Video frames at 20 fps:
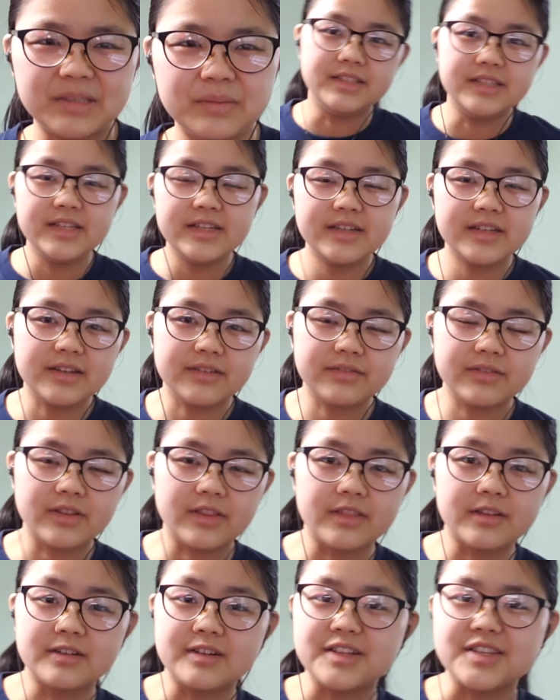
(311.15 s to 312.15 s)

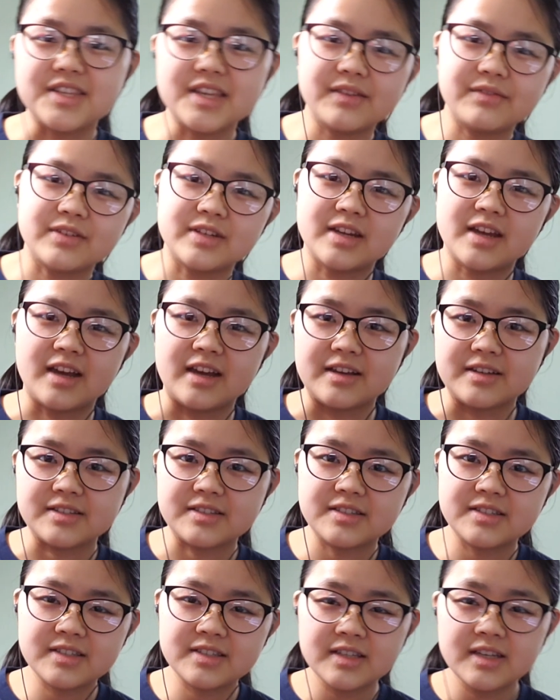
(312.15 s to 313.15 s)
DNF37
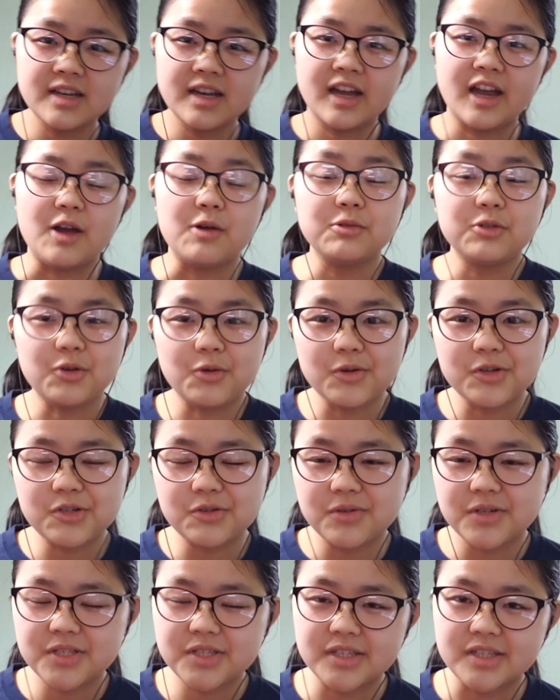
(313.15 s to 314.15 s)
asks, how
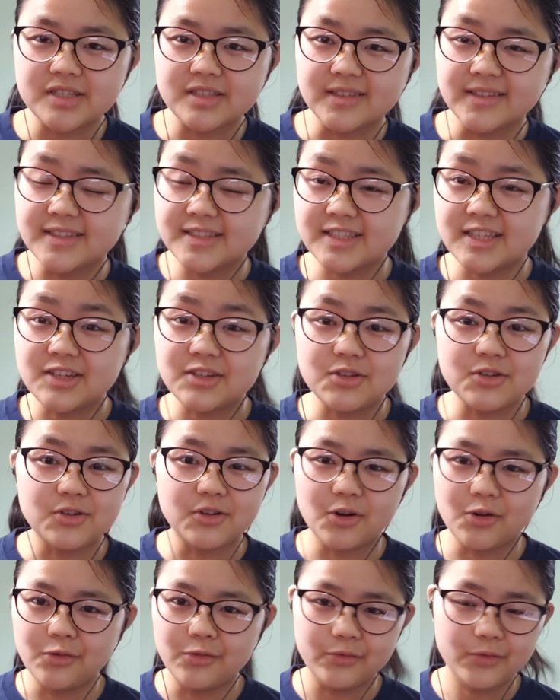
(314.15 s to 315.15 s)
torturous is listening to your
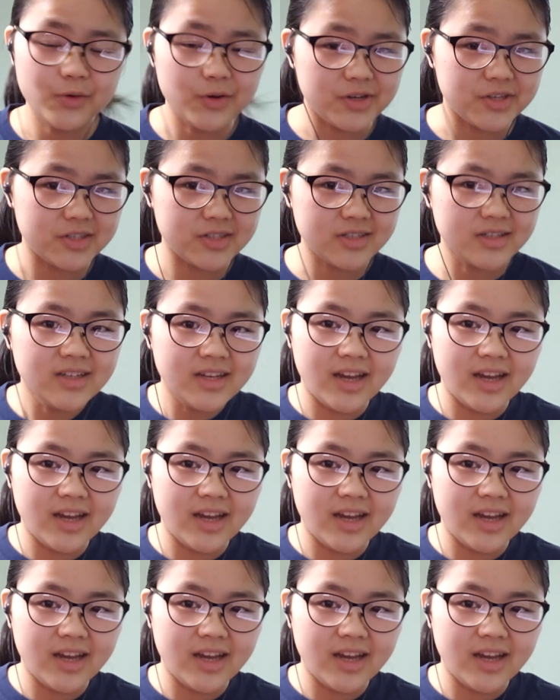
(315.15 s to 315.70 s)
own voice?